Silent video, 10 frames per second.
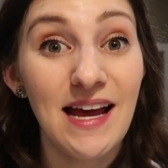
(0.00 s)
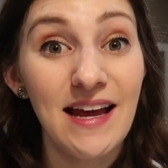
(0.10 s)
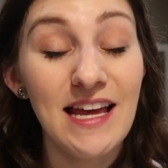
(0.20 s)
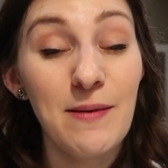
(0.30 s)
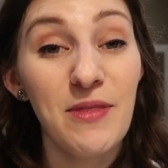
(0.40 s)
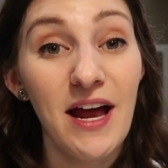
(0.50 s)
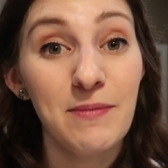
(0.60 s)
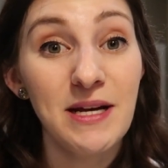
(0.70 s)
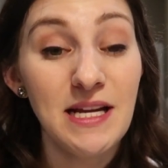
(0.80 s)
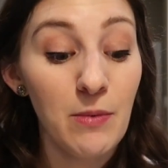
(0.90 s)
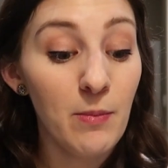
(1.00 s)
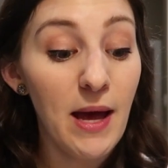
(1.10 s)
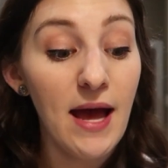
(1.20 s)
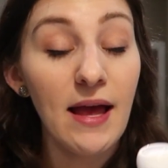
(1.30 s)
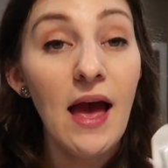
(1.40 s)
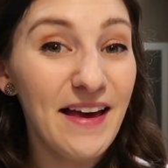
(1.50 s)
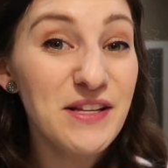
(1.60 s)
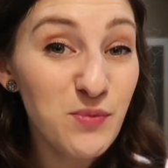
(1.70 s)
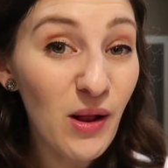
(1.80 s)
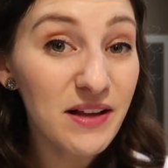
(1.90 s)
I keep that in my diaper bag,
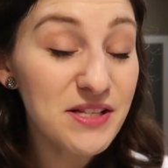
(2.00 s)
as well